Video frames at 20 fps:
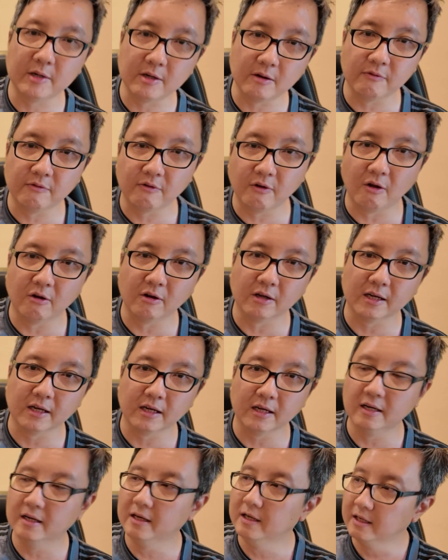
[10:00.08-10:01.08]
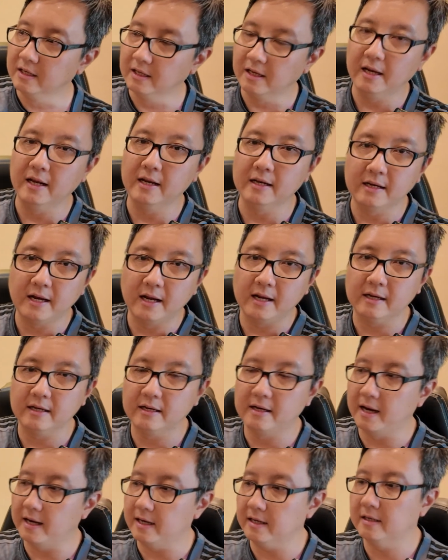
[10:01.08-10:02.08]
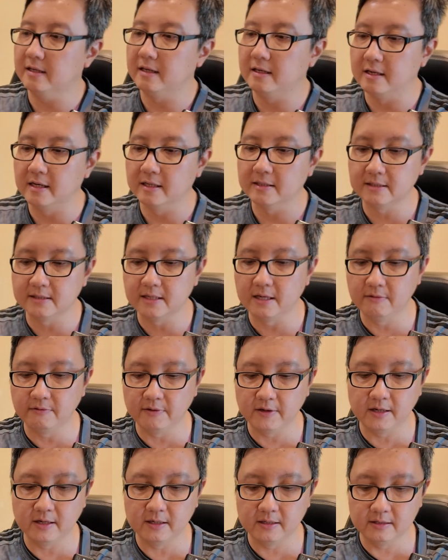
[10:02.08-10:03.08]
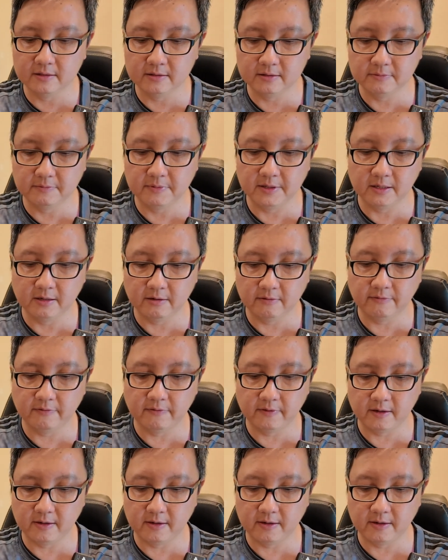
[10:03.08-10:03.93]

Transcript: when you're vlogging, and that does give it a little bit of